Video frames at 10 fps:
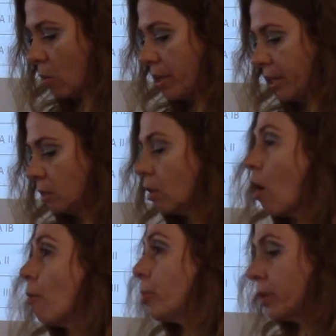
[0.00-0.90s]
were
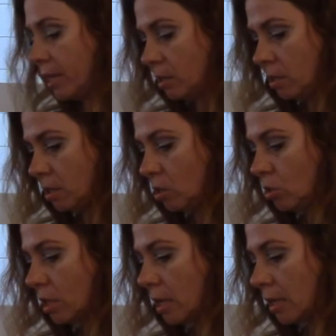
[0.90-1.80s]
incorporated
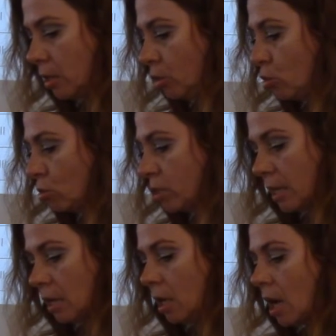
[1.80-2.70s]
into
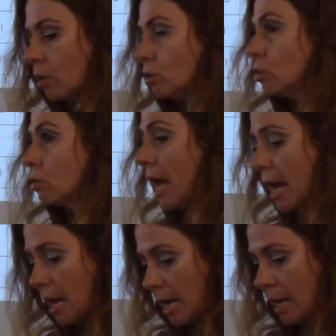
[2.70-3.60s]
the longue
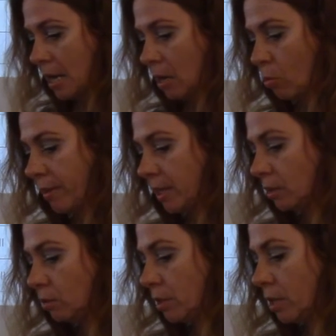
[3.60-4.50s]
durée
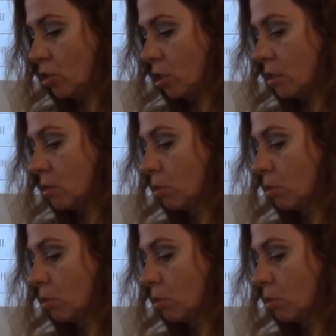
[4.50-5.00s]
weaving traditions,